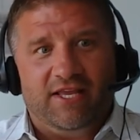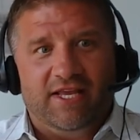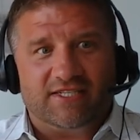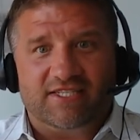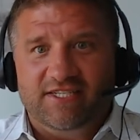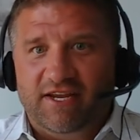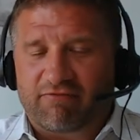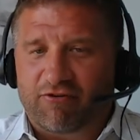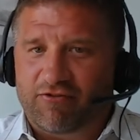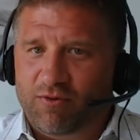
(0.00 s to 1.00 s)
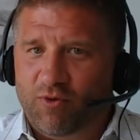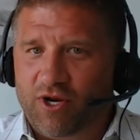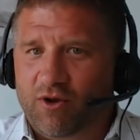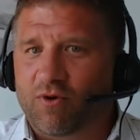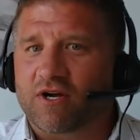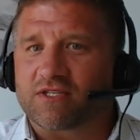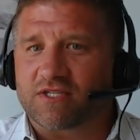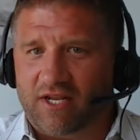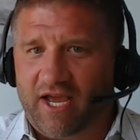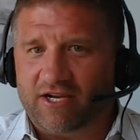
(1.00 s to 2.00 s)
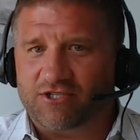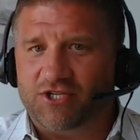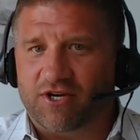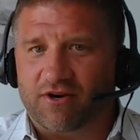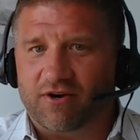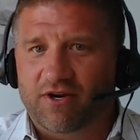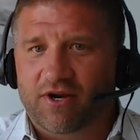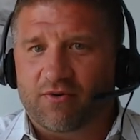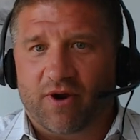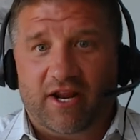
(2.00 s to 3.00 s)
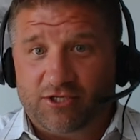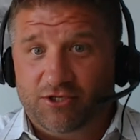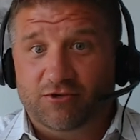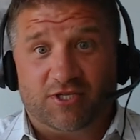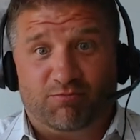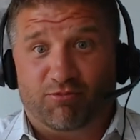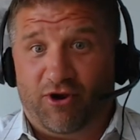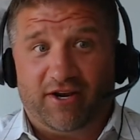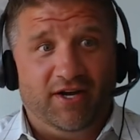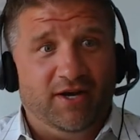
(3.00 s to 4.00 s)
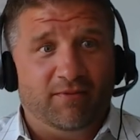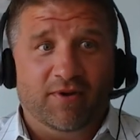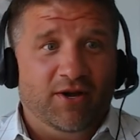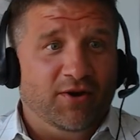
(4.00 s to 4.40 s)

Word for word: is different than what it was last year, right? As you just brought mm-hmm. up,